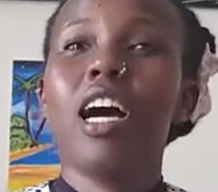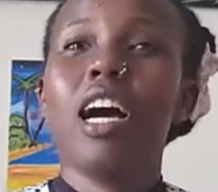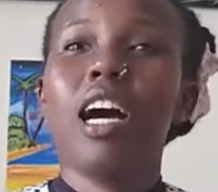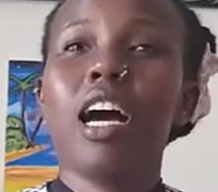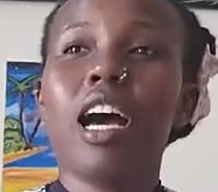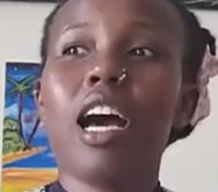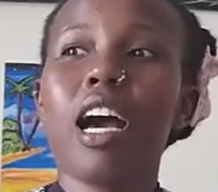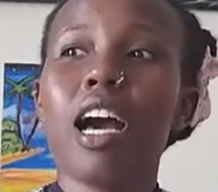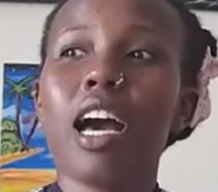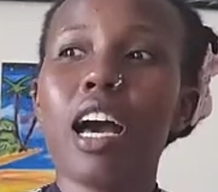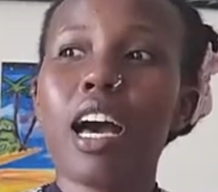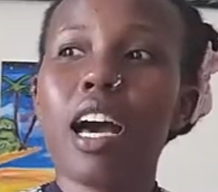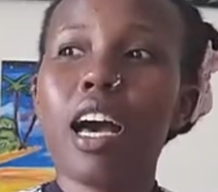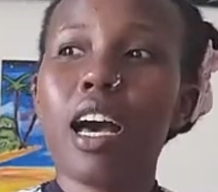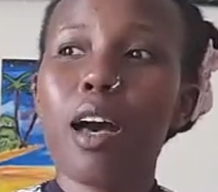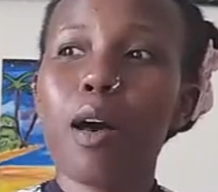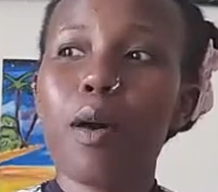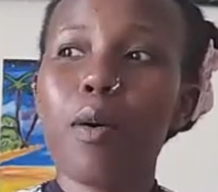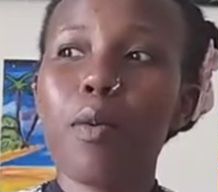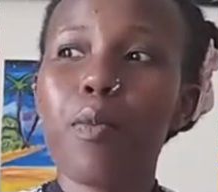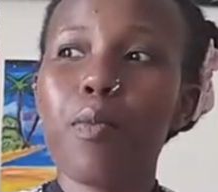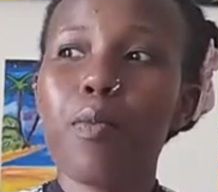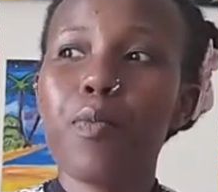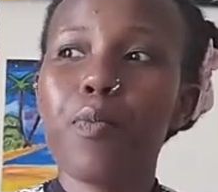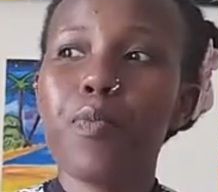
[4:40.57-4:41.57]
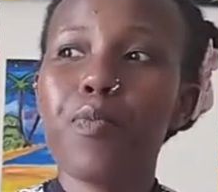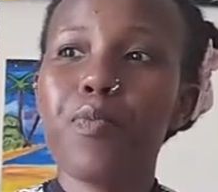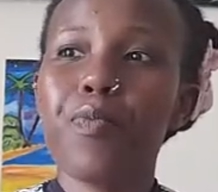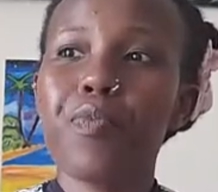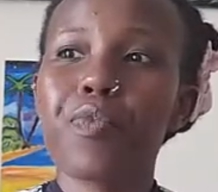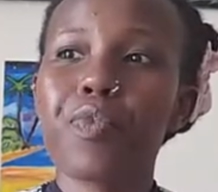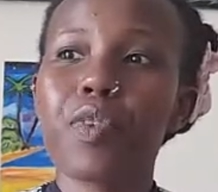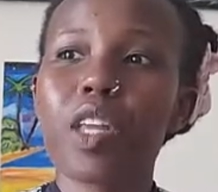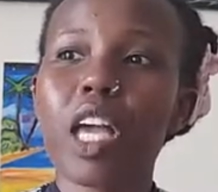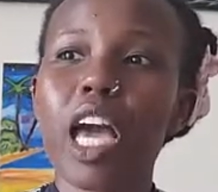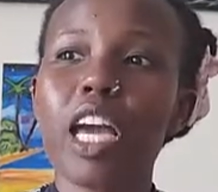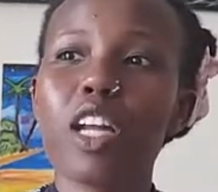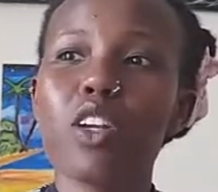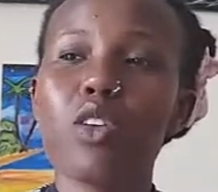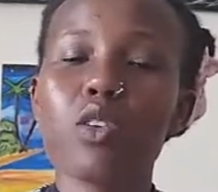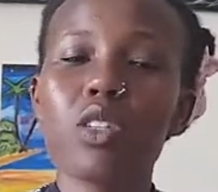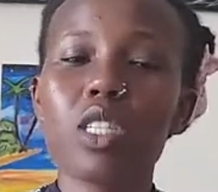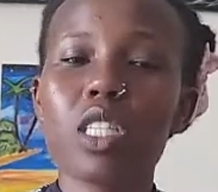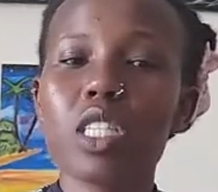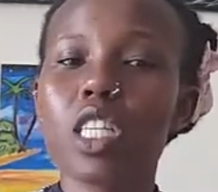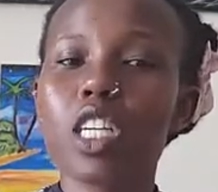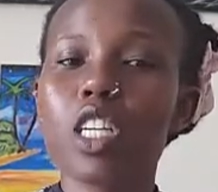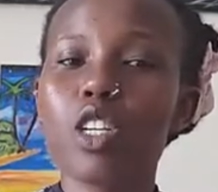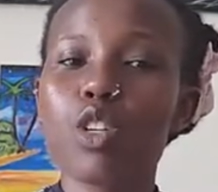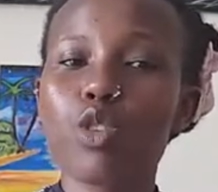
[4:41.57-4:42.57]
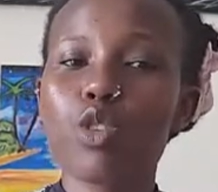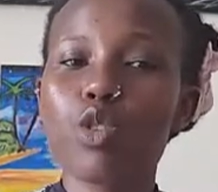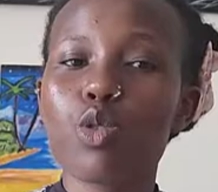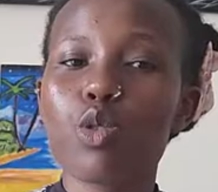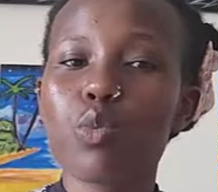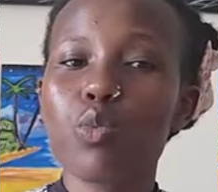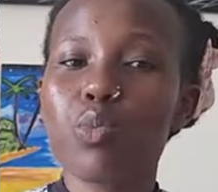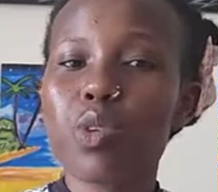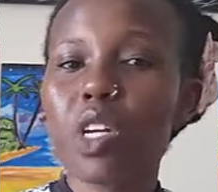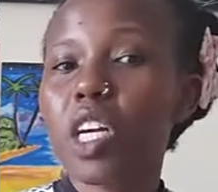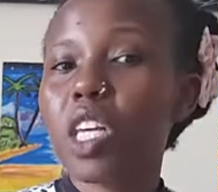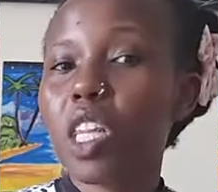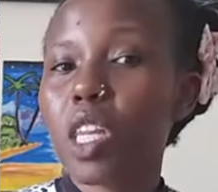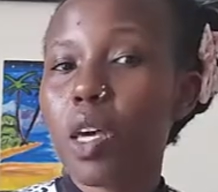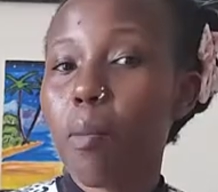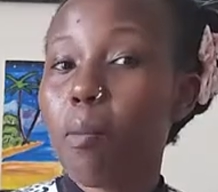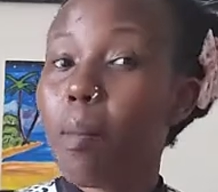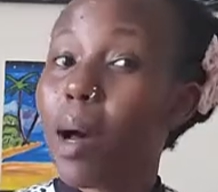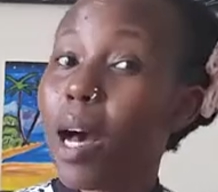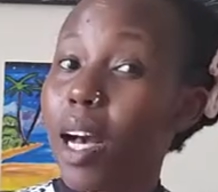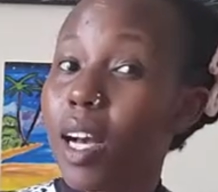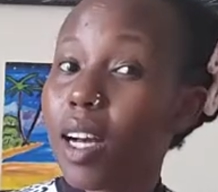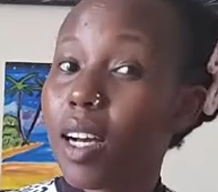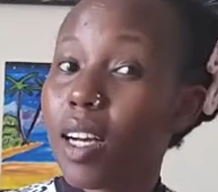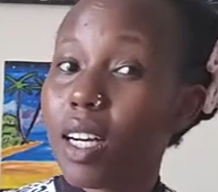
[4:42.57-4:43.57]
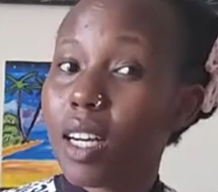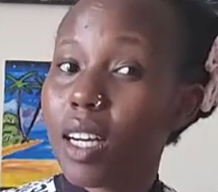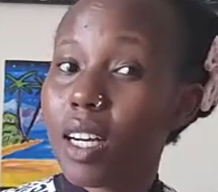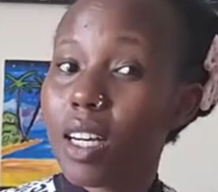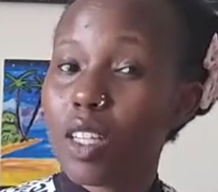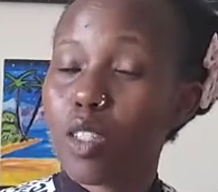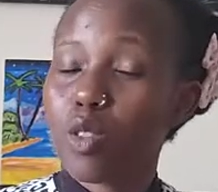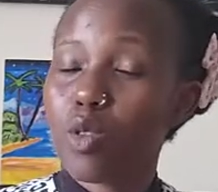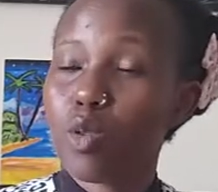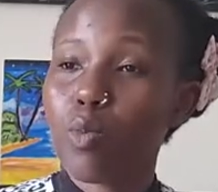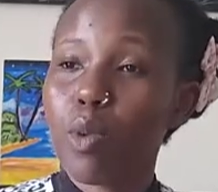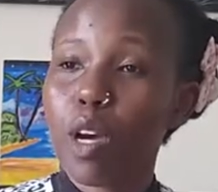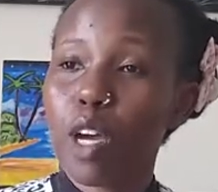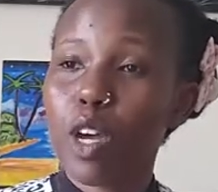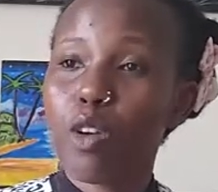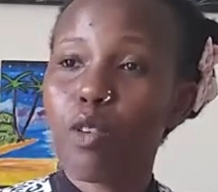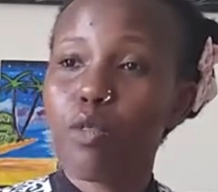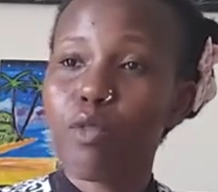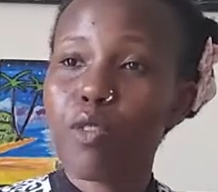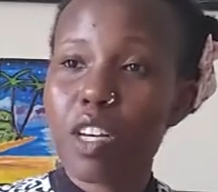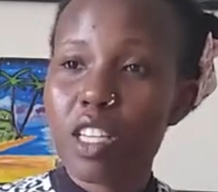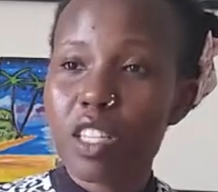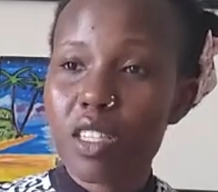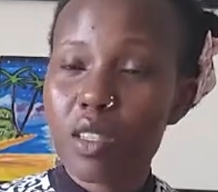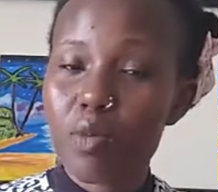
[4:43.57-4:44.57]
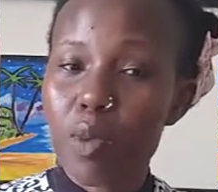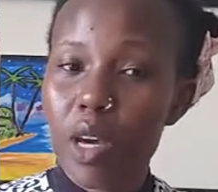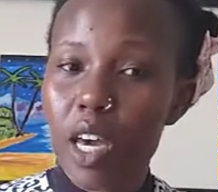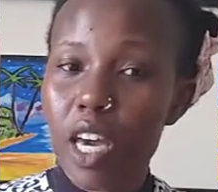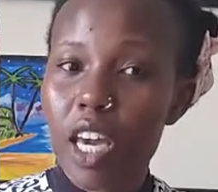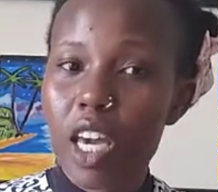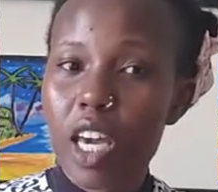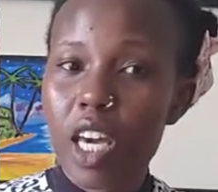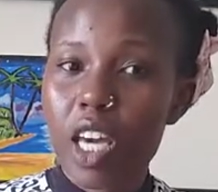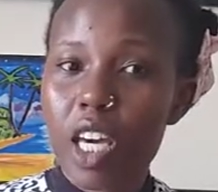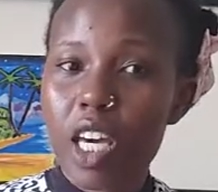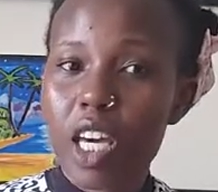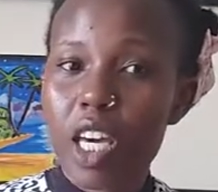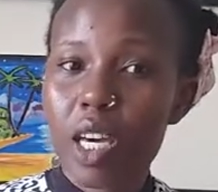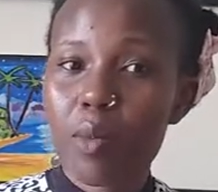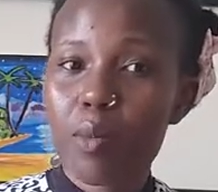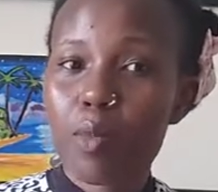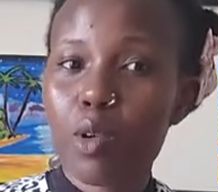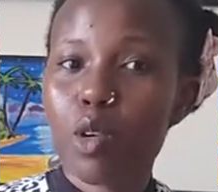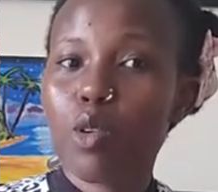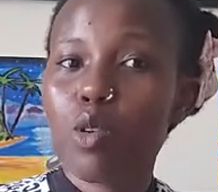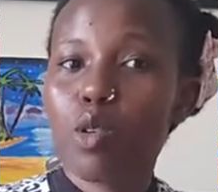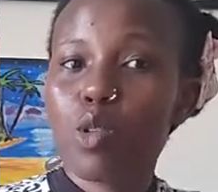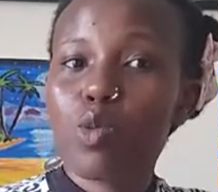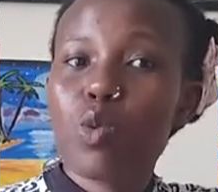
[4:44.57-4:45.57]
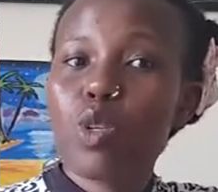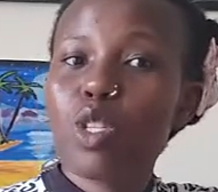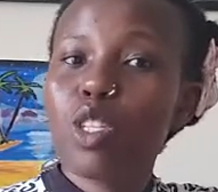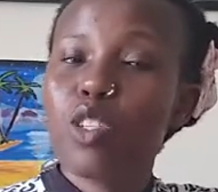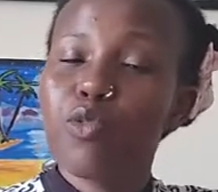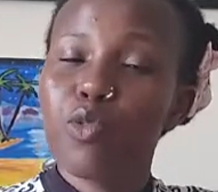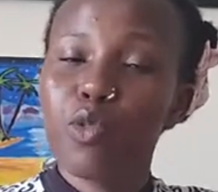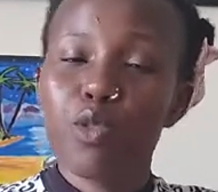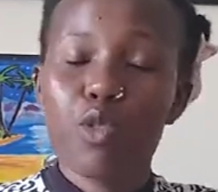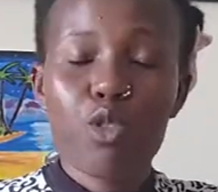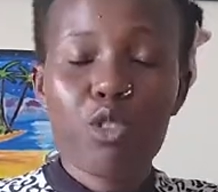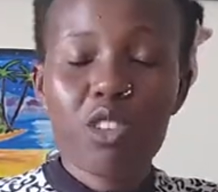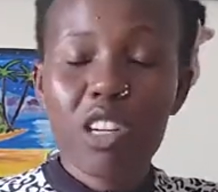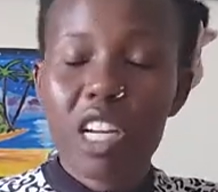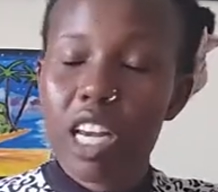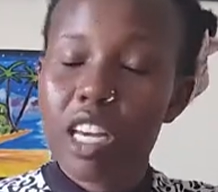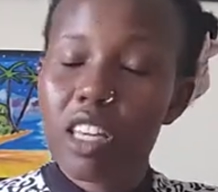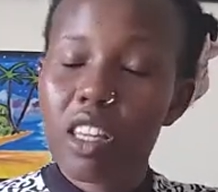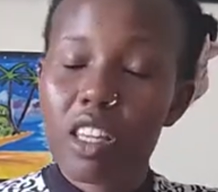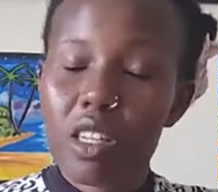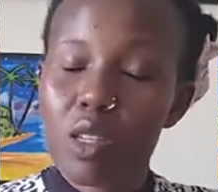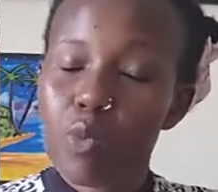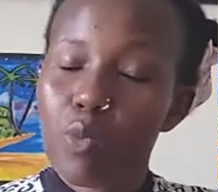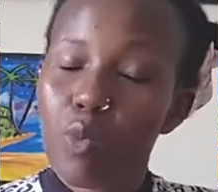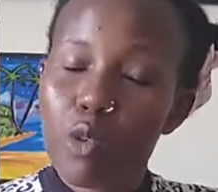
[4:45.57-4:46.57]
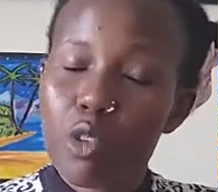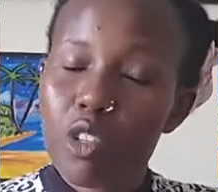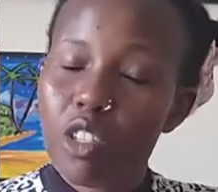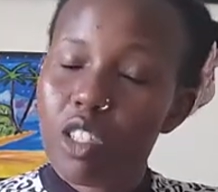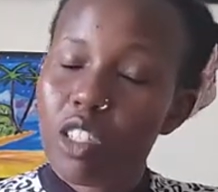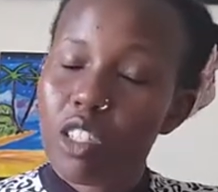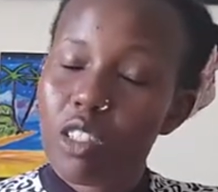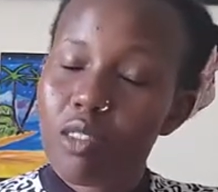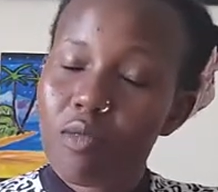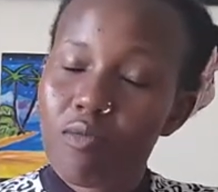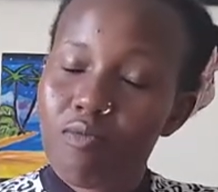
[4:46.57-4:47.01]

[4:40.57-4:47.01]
I don't think you should break the bank to buy your first bike, because what if you don't like the sport?